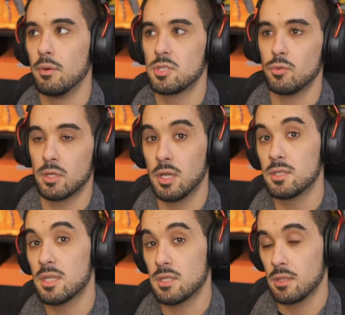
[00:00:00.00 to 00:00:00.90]

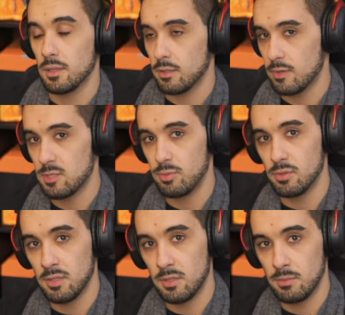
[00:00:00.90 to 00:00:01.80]
consistently
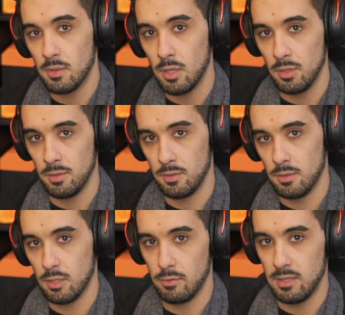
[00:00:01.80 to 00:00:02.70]
transported on,
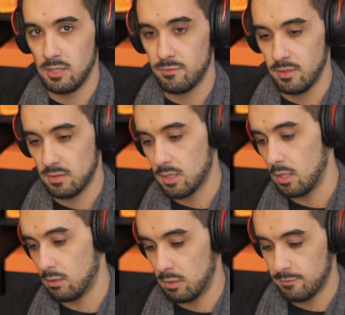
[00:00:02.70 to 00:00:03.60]
a different
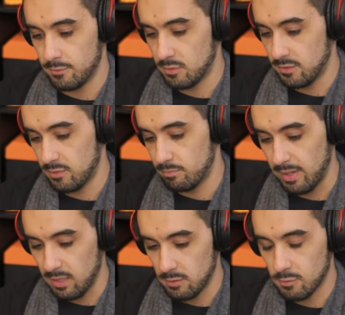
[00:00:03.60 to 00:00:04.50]
color of or different
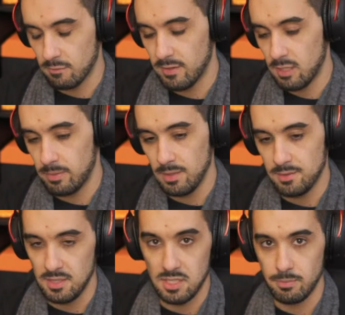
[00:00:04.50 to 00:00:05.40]
paint of conveyor belt
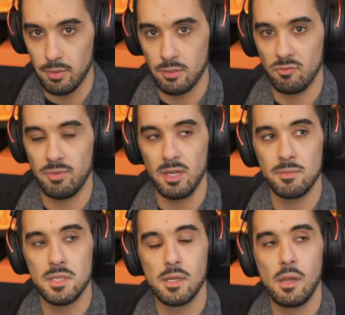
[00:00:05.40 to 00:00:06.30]
is the point of
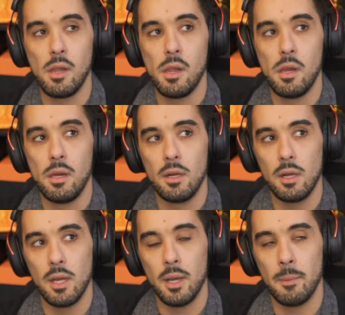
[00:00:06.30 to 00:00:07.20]
pipes.
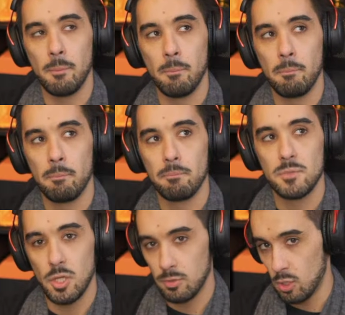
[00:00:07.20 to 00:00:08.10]

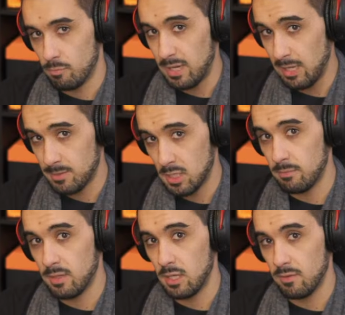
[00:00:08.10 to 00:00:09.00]
So no, pipes are
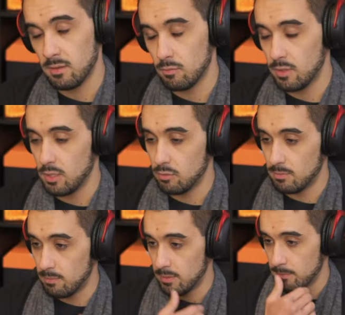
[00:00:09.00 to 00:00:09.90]
behaving the way you
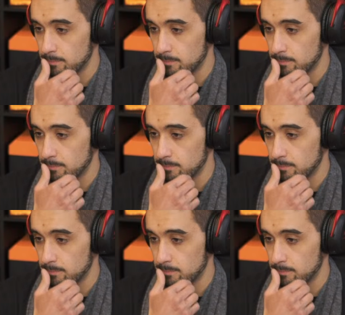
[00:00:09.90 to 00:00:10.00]
remember them.